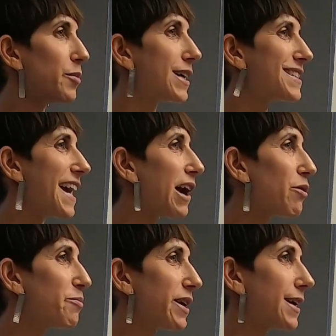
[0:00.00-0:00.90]
Because
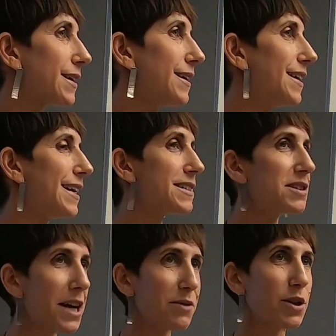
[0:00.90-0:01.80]
Arabic is
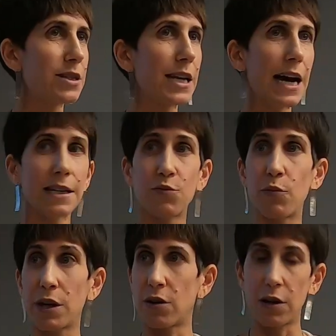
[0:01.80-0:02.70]
a language that has
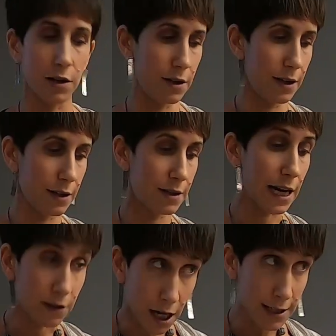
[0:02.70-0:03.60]
what we call
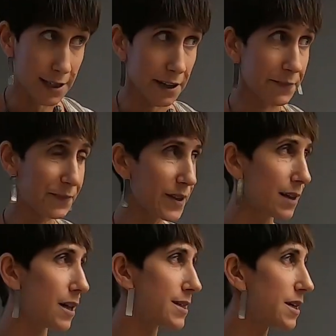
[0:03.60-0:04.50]
diglossia.
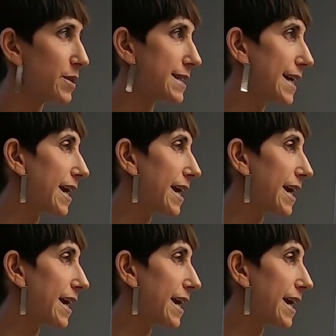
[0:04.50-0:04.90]
Diglossia means